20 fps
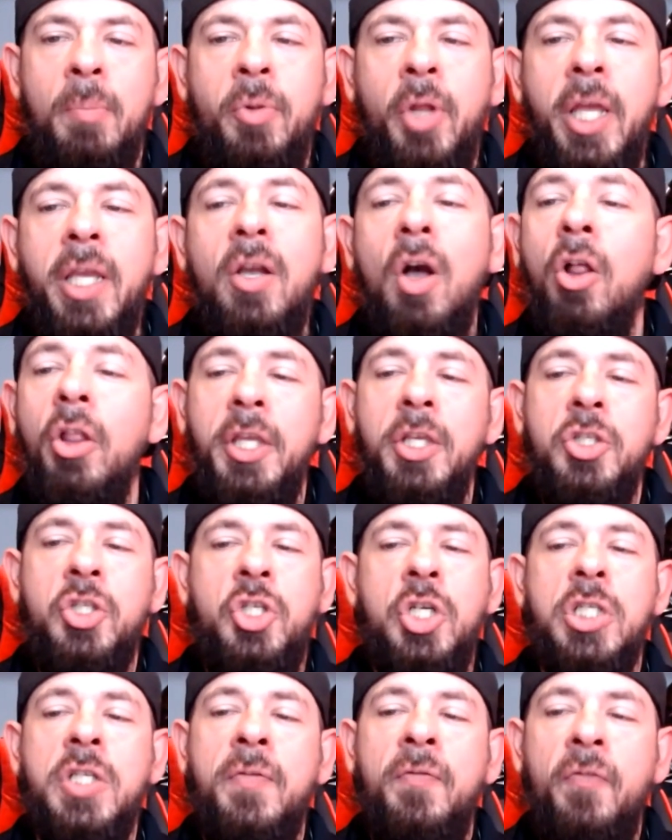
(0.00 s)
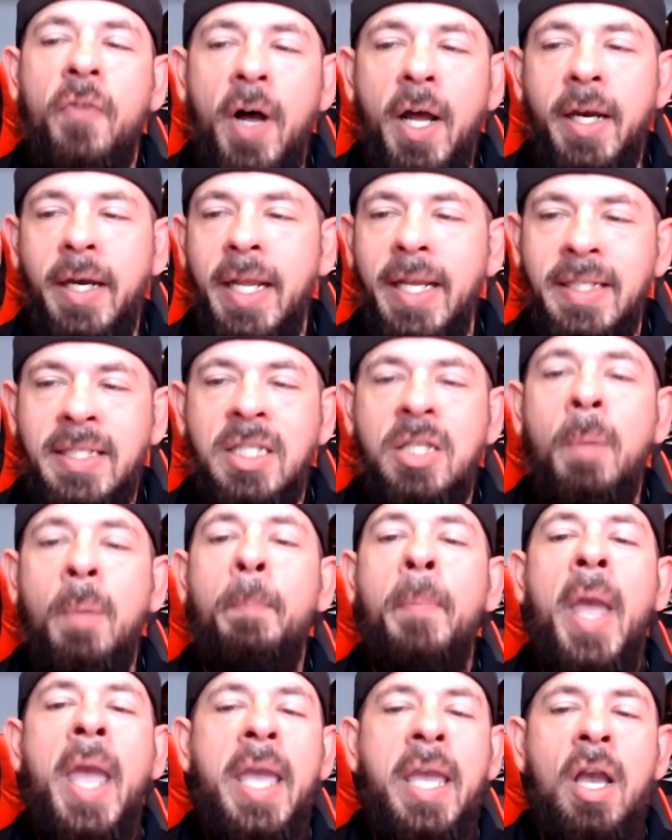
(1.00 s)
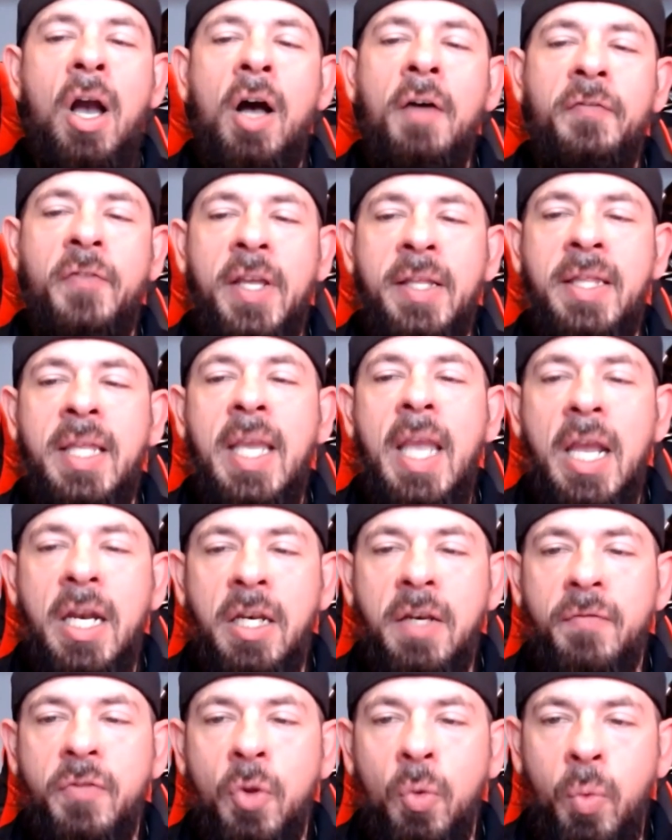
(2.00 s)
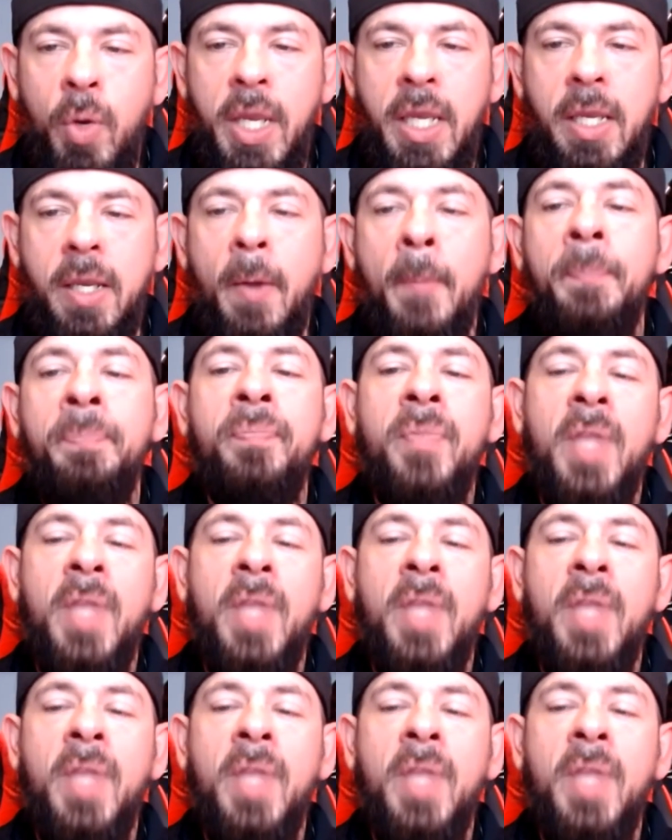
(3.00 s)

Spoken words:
Play calling is just fun. It's the payoff at the end of the week.